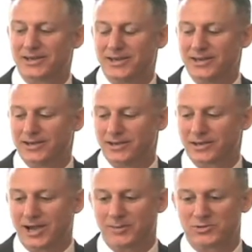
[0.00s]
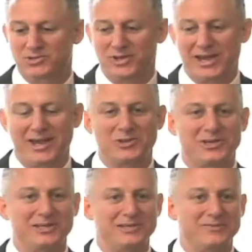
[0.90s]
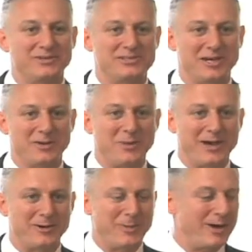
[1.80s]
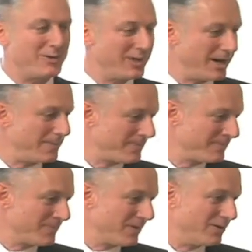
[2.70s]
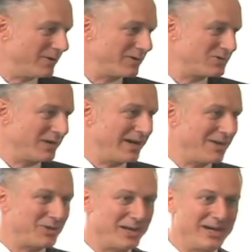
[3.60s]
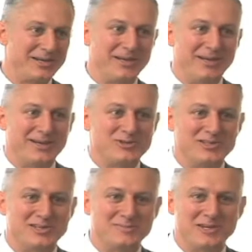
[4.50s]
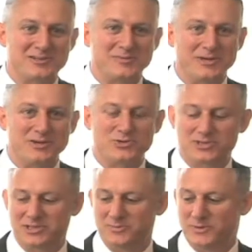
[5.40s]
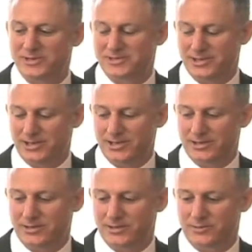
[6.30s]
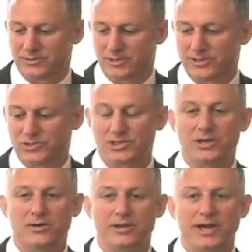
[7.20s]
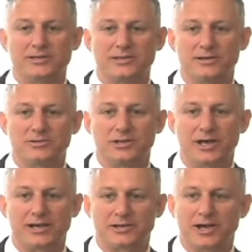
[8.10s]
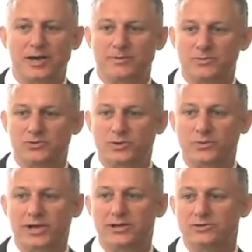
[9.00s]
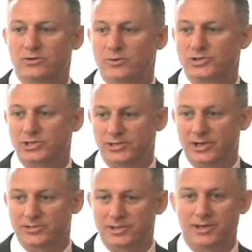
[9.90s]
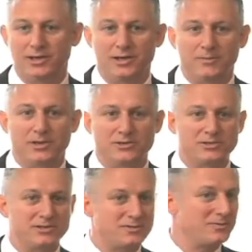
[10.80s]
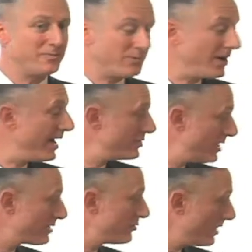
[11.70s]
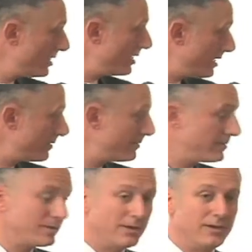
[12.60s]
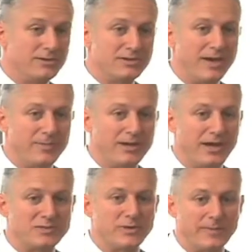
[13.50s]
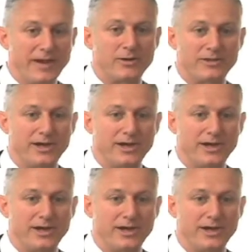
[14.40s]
accomplished triathlete, and if it's not about a marathon or a triathlon, she seems not to be interested, but little does she know that there's a lot in common between what I do and what she does. Because this project really has been a marathon.